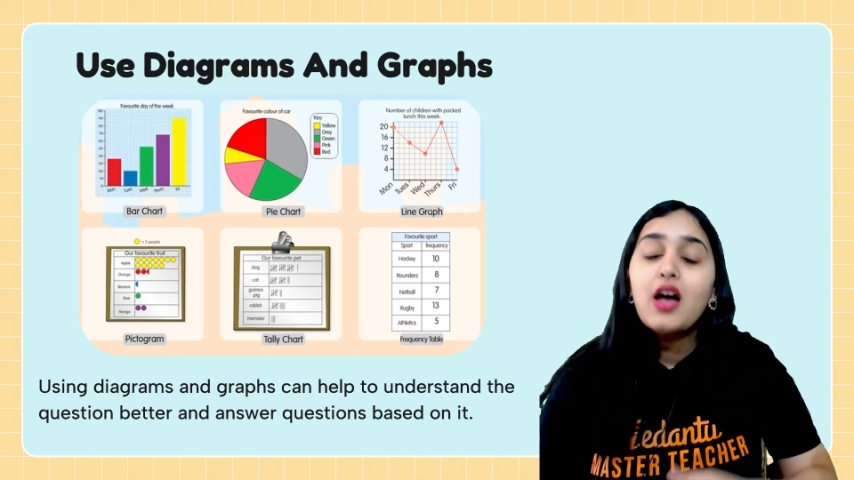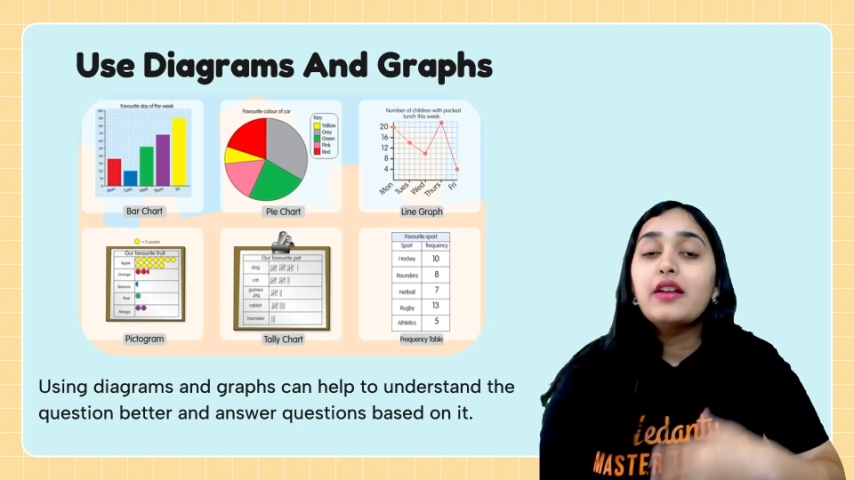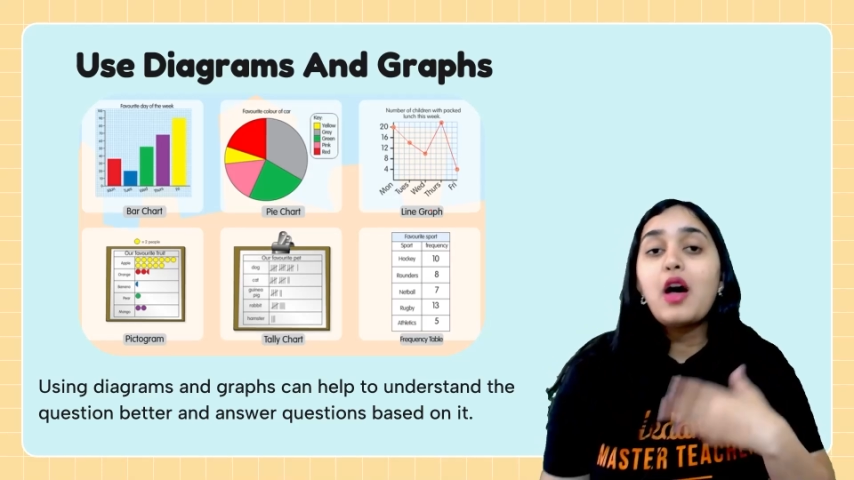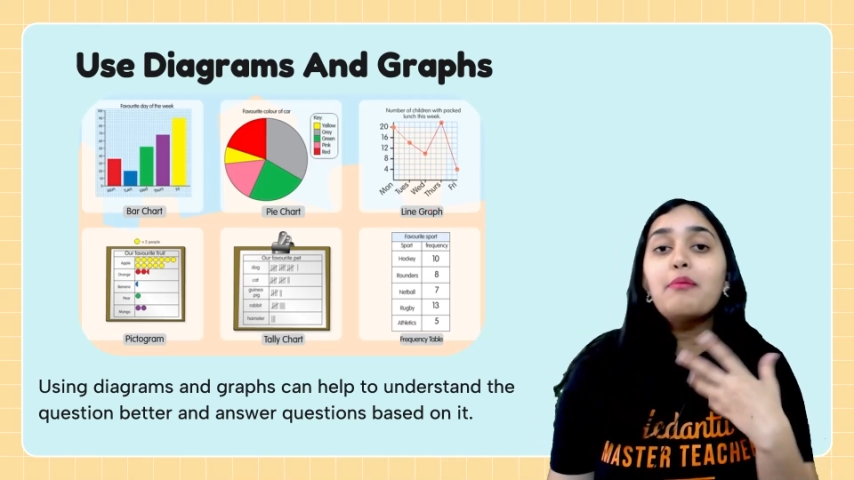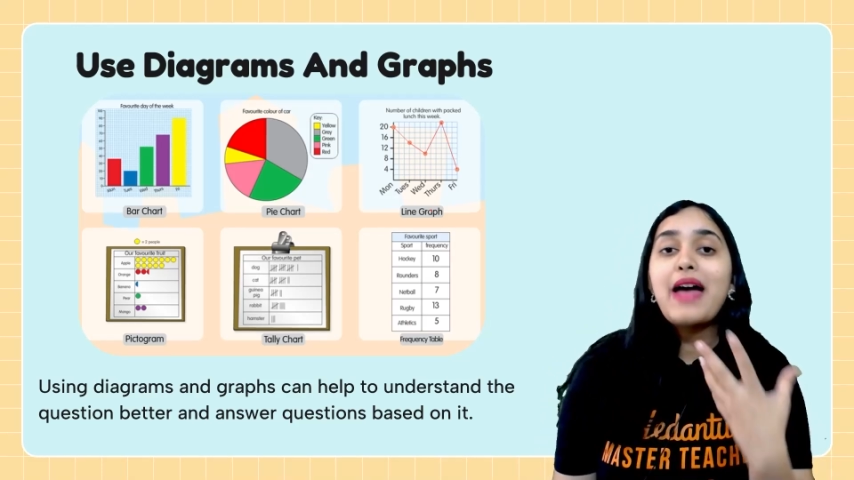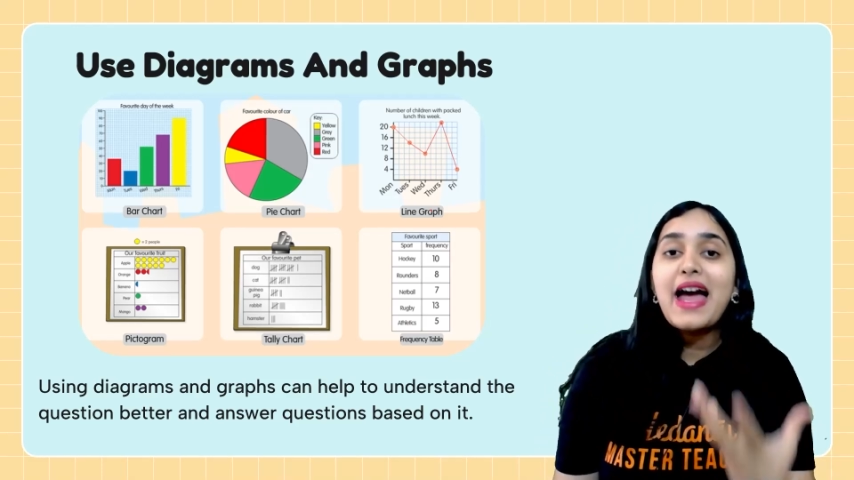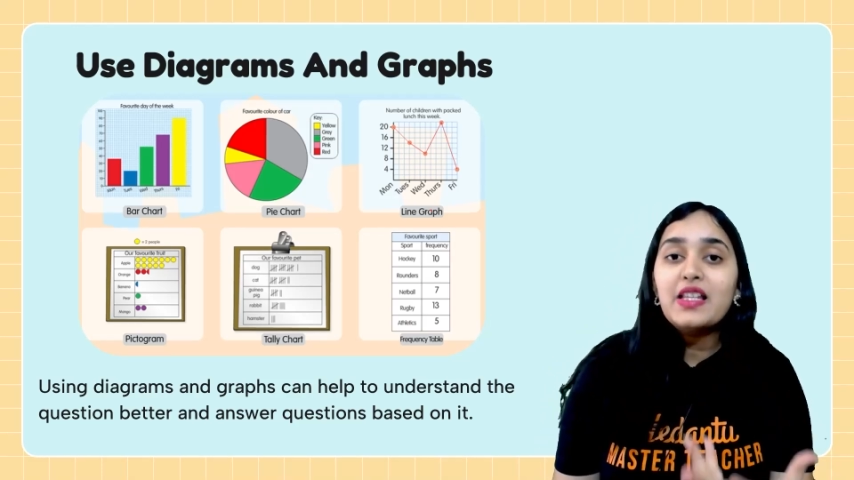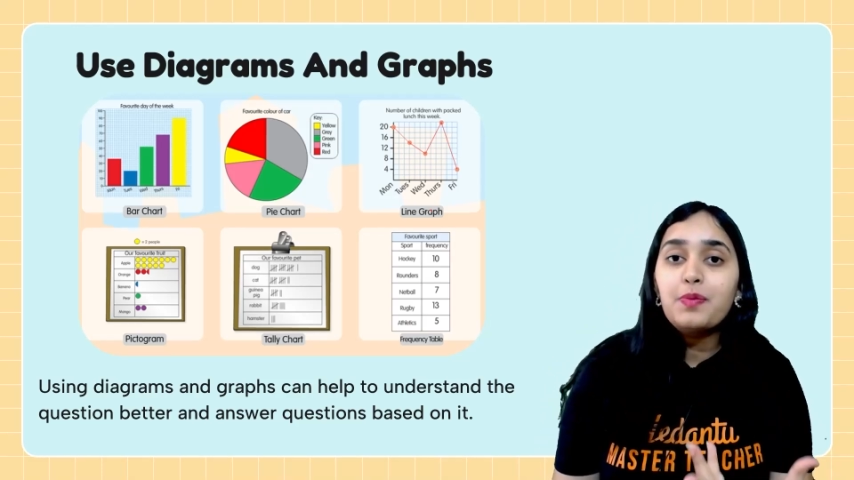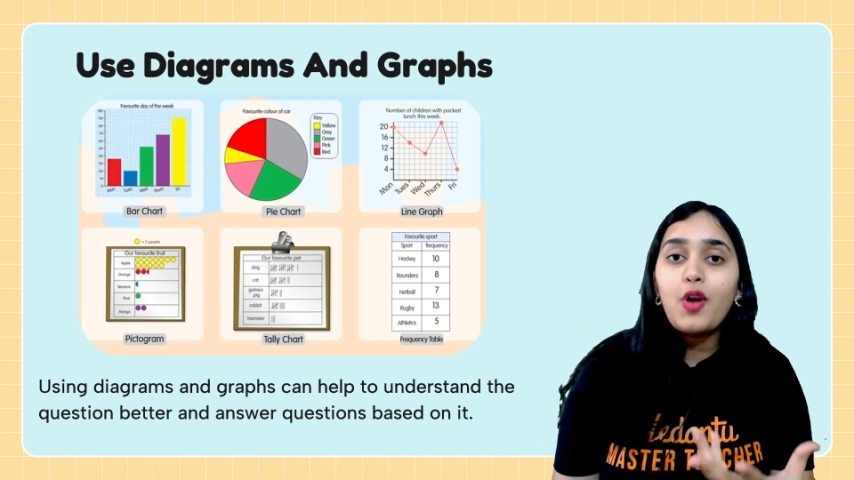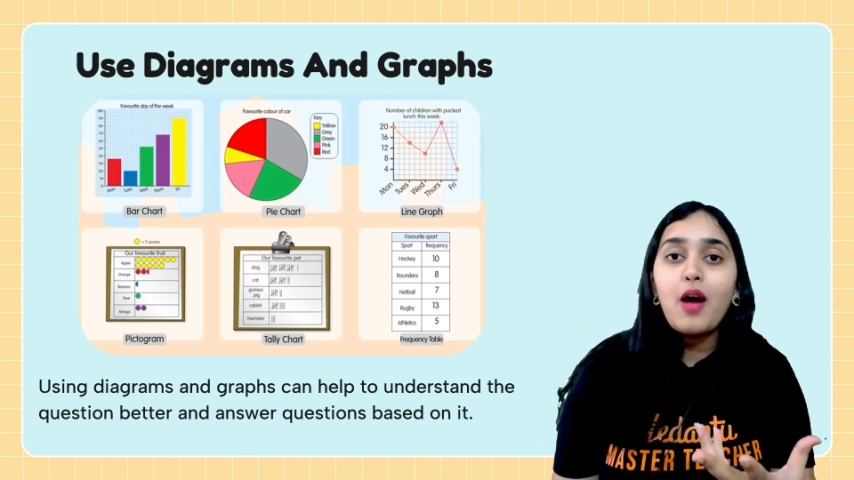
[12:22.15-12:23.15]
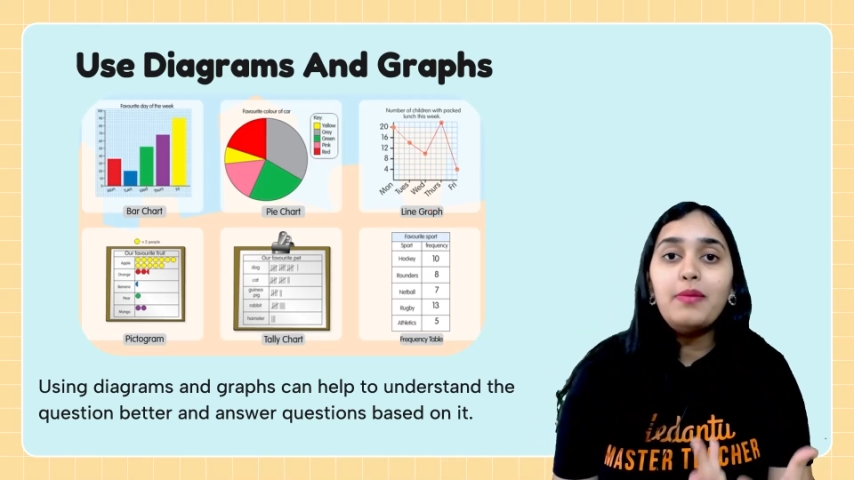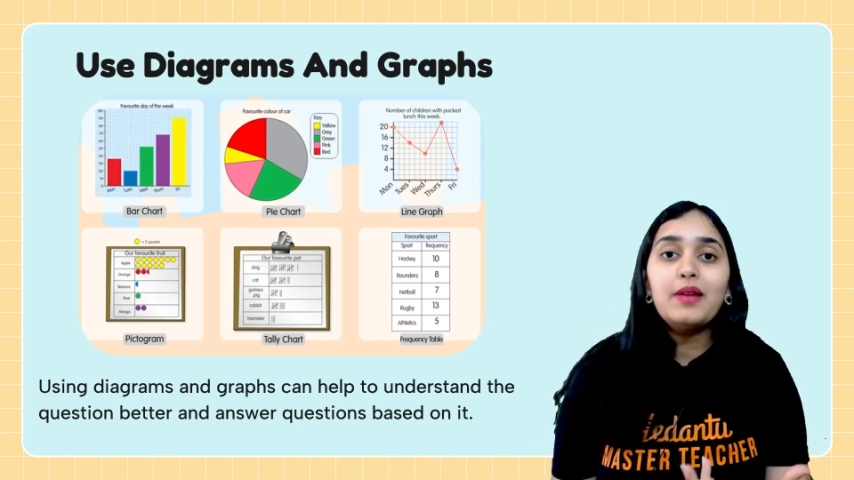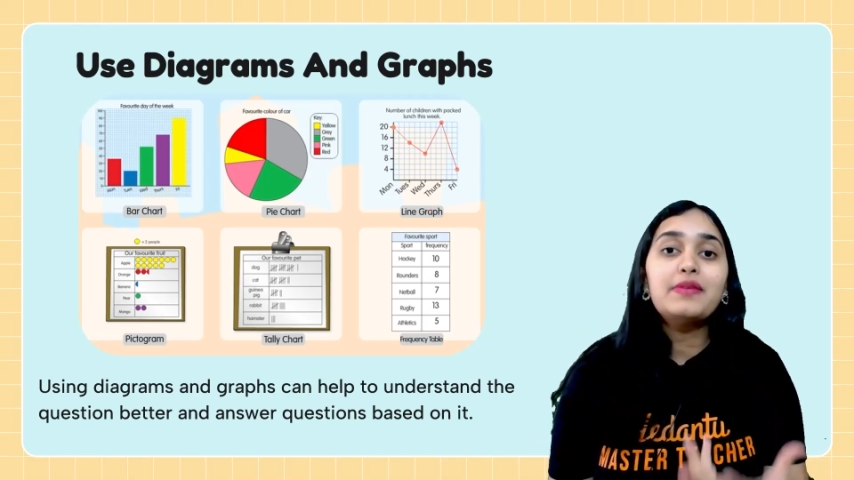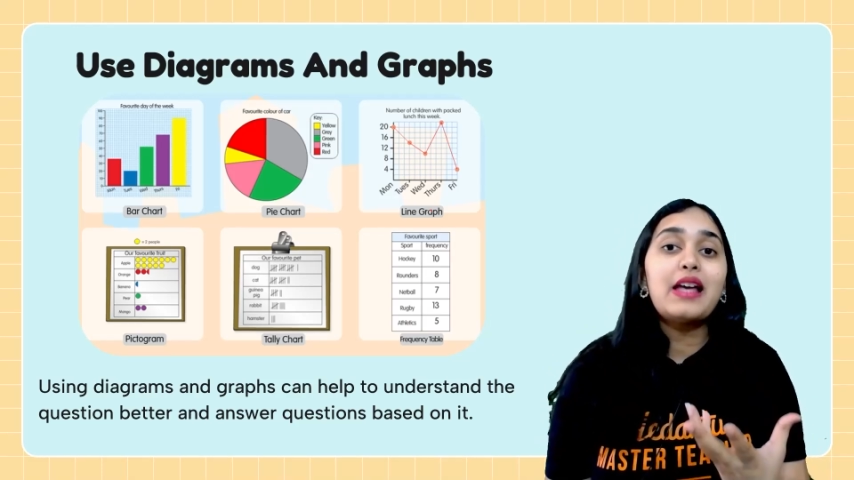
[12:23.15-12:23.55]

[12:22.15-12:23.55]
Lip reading: Now, maths problems